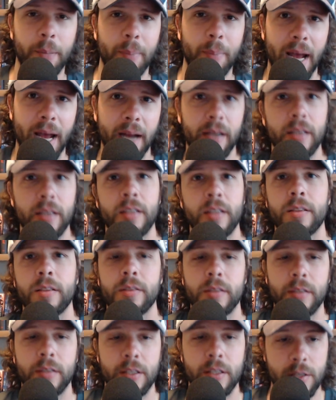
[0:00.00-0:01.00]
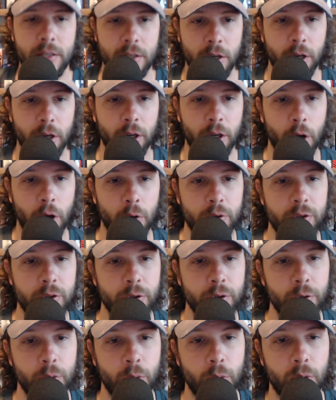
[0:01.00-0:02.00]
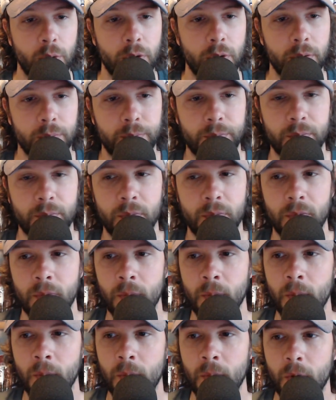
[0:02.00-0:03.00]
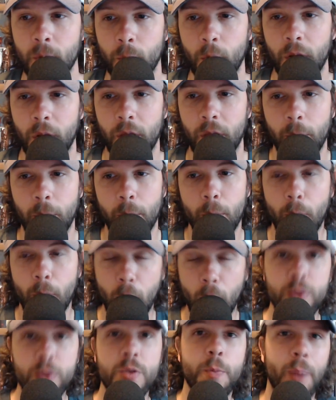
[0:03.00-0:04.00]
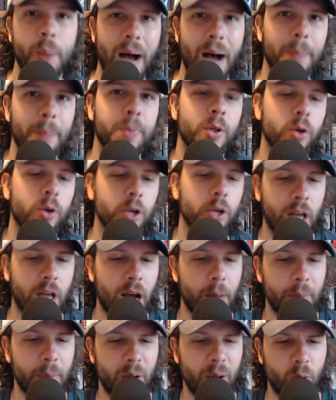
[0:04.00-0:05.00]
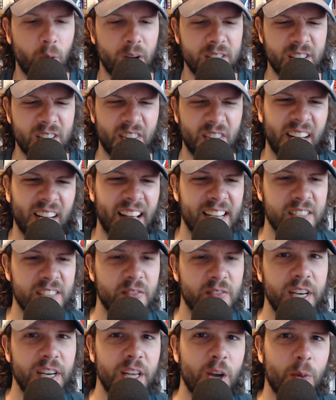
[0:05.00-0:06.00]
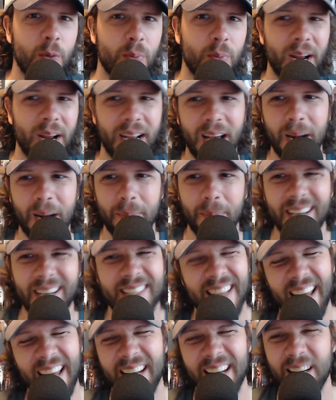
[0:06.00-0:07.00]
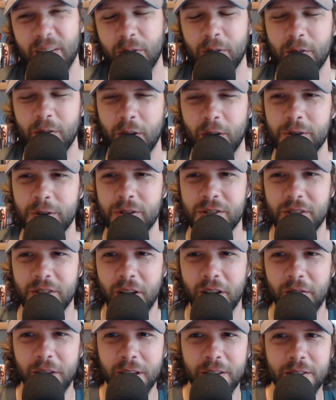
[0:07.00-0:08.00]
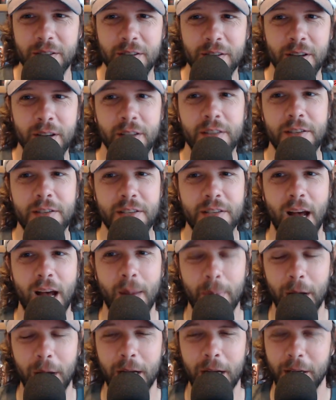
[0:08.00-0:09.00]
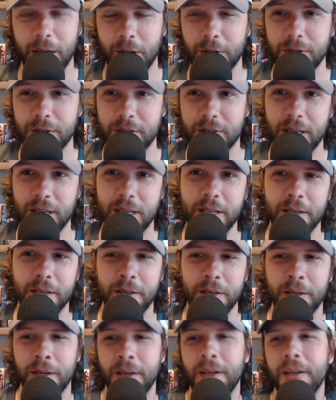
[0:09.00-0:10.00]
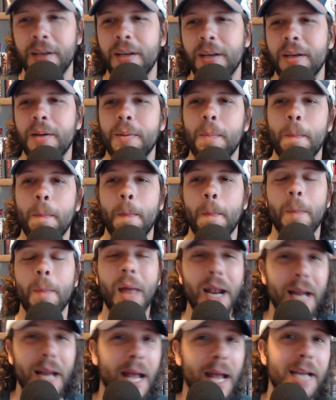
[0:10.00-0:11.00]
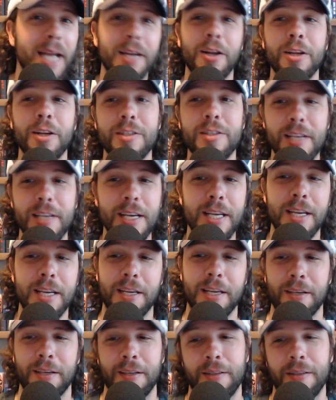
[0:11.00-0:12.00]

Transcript: back, and this is going to go to what the most popular comment was on the last video, probably got about ten different versions of it, is stop hating on Zeke. I'm not hating on Zeke.